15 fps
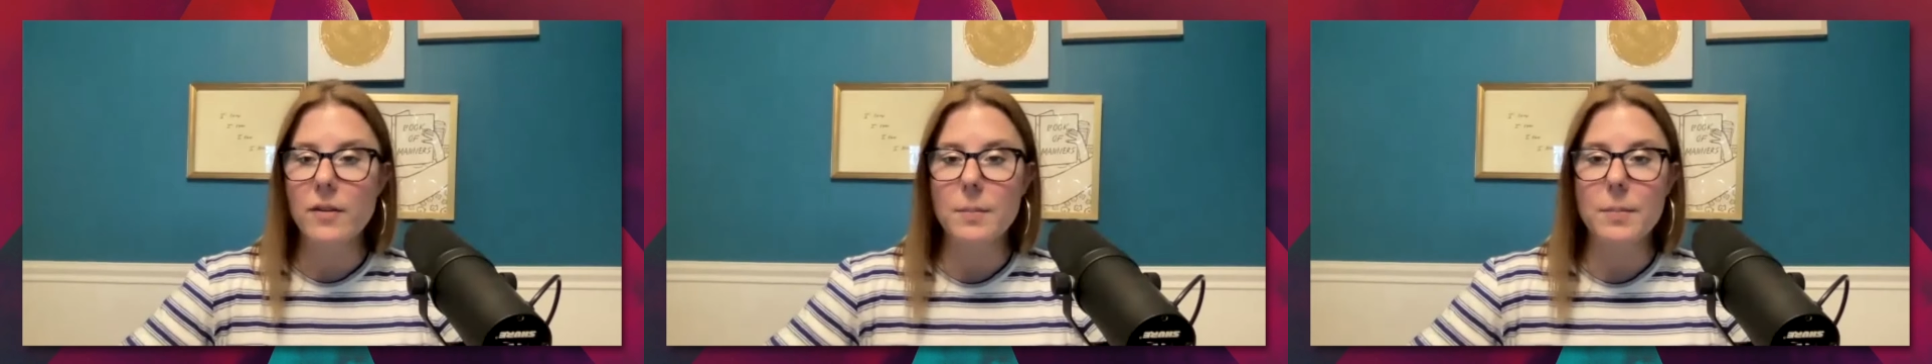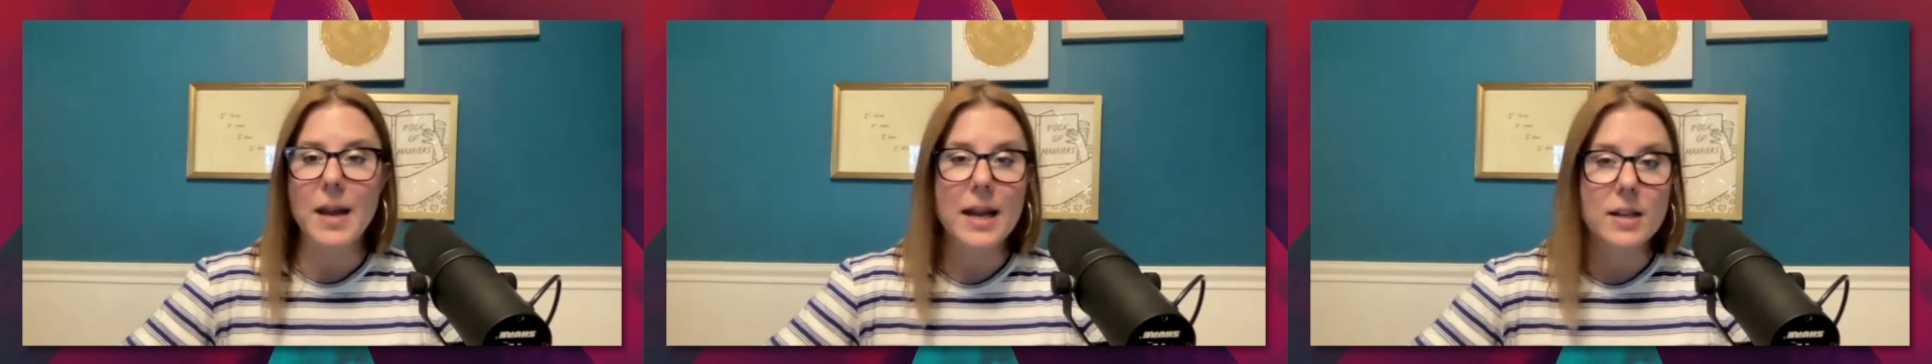
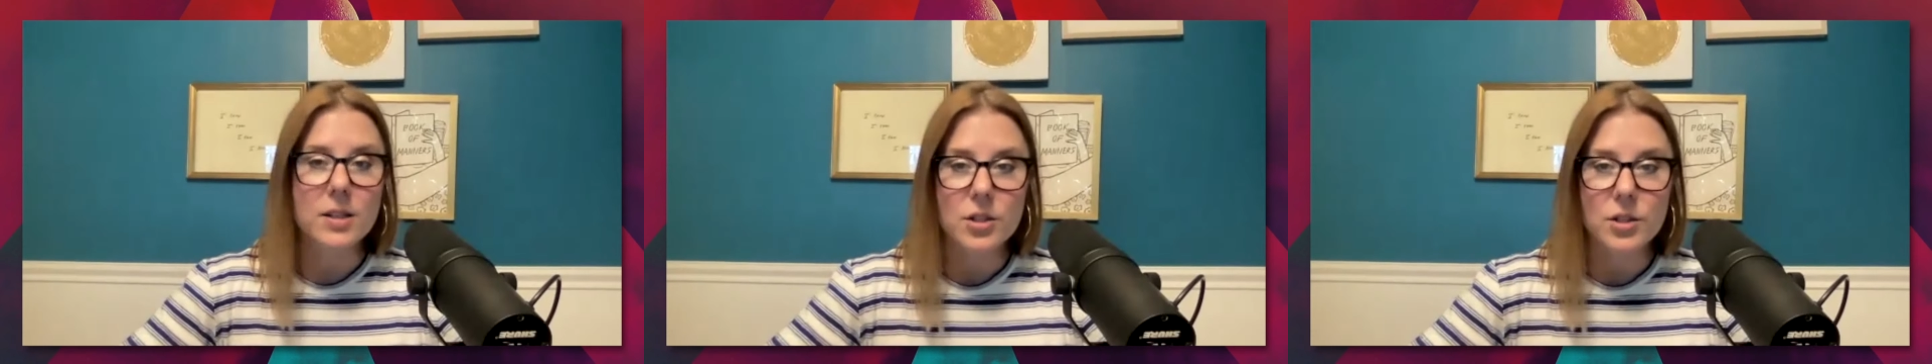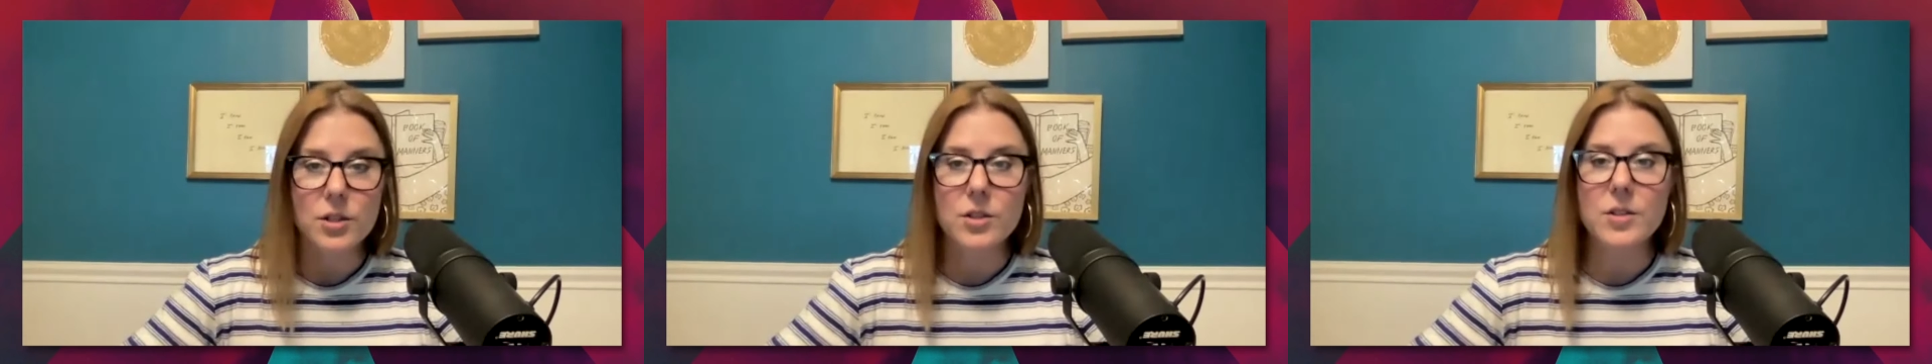
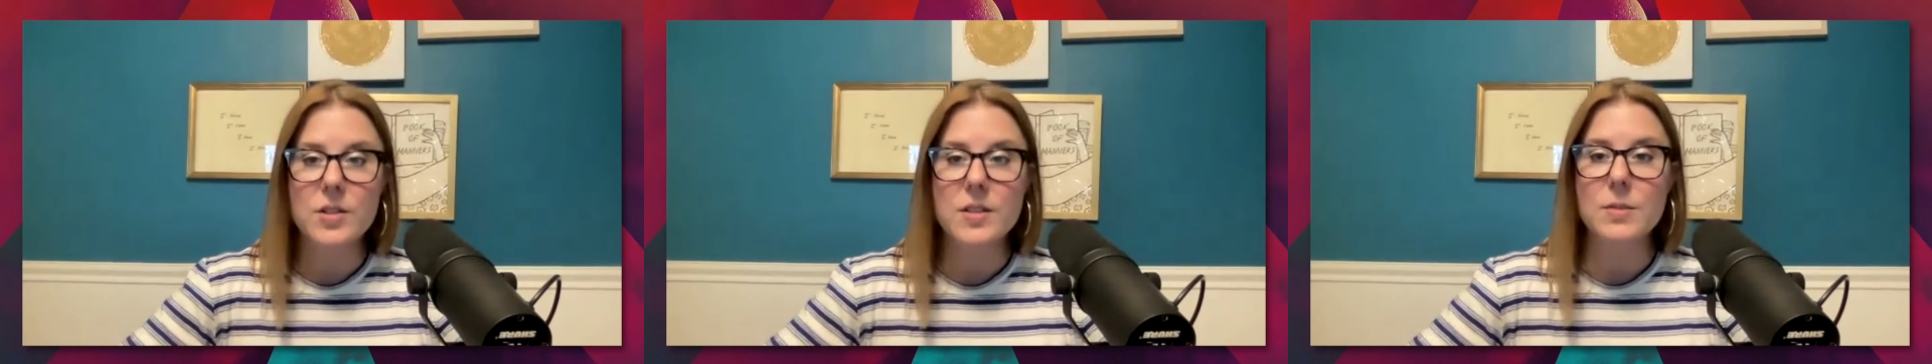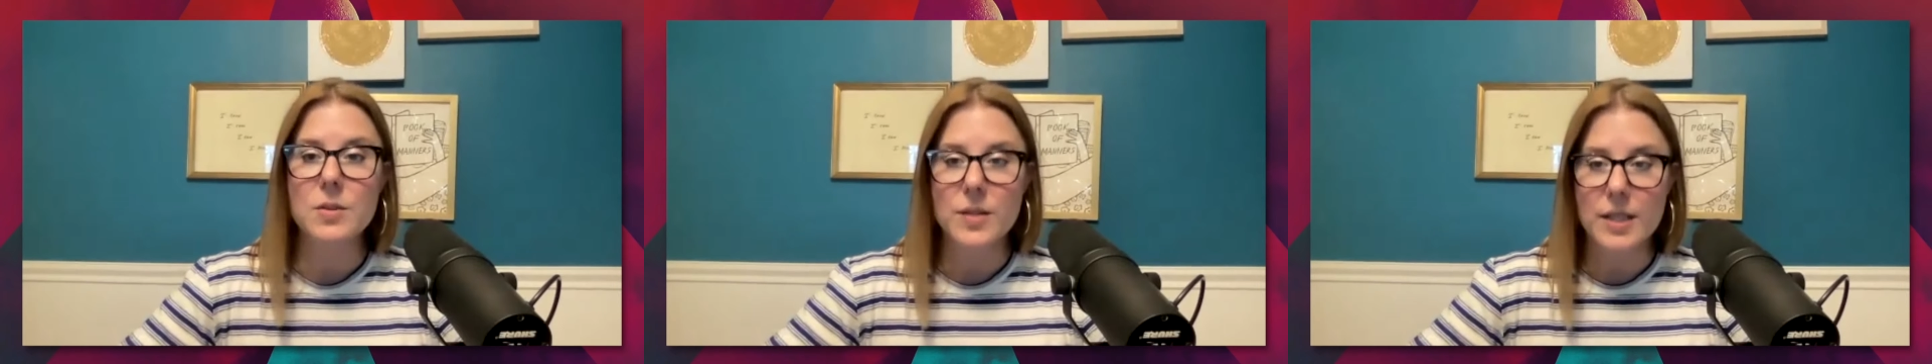painters,
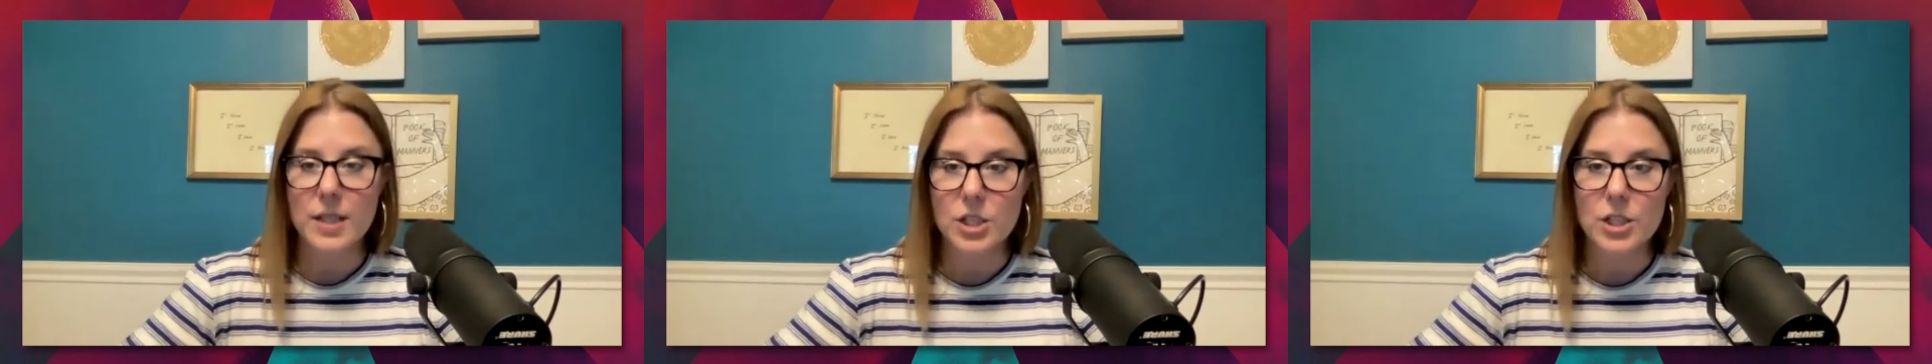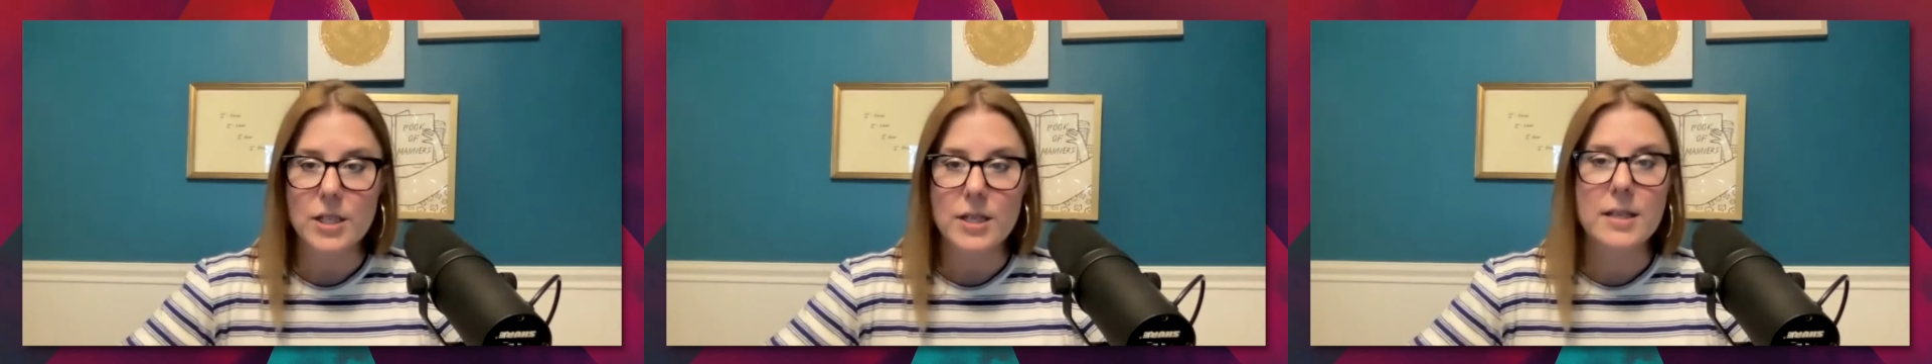
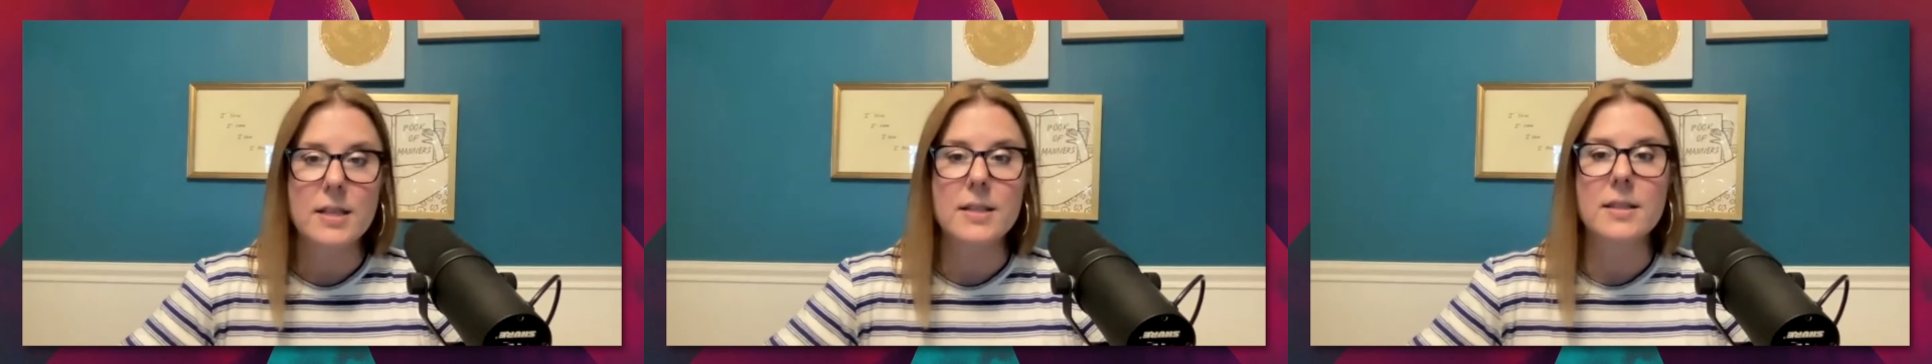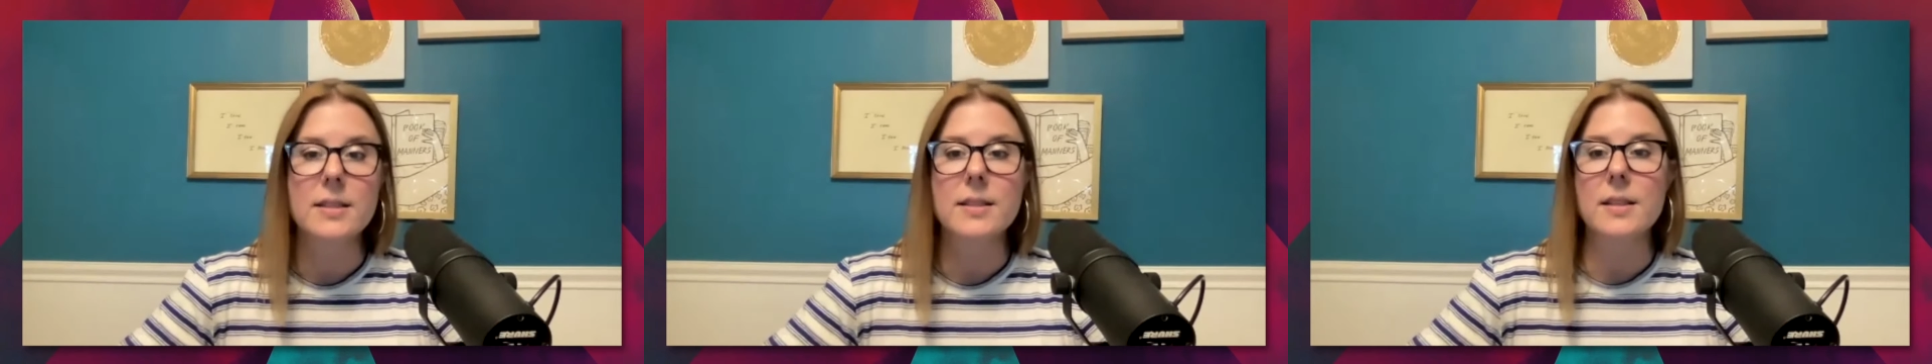
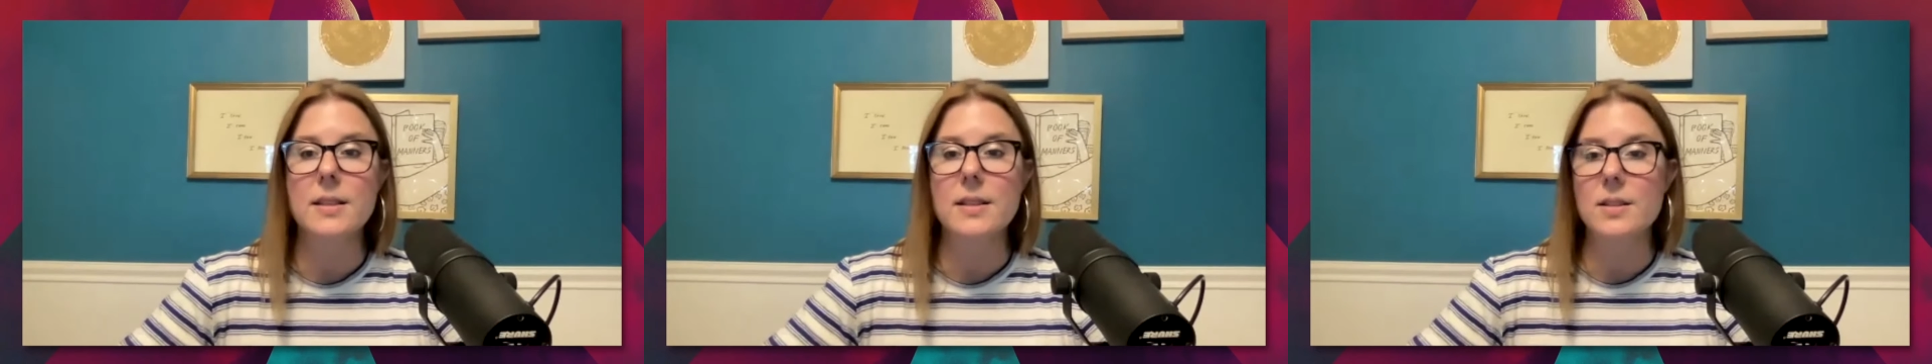musicians,